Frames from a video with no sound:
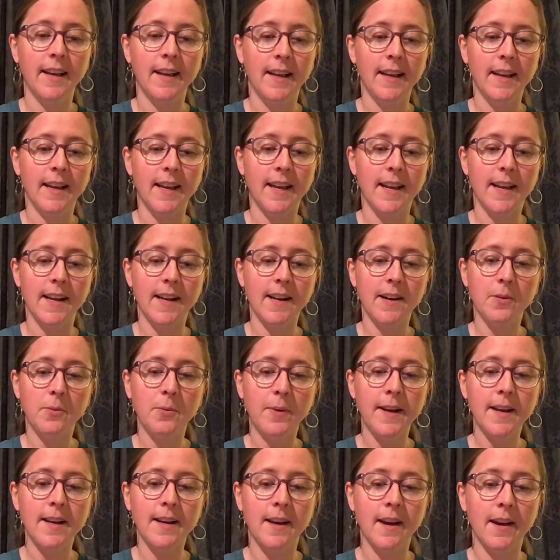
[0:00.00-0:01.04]
here
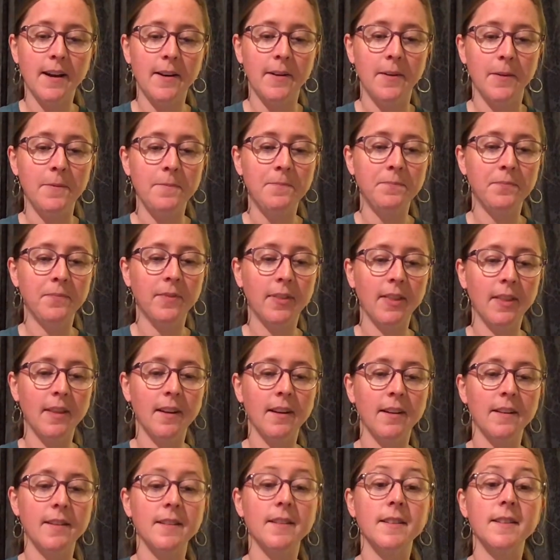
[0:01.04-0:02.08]
we go.
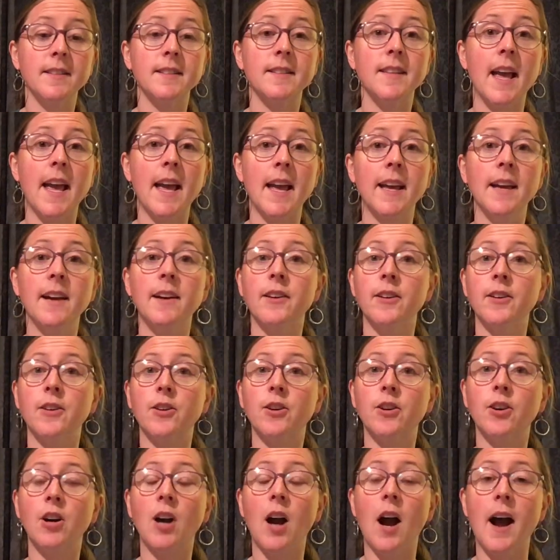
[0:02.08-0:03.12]
Say
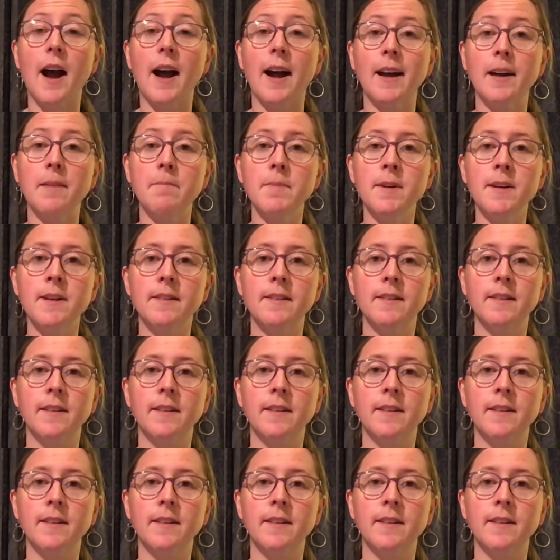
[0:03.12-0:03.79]
crime.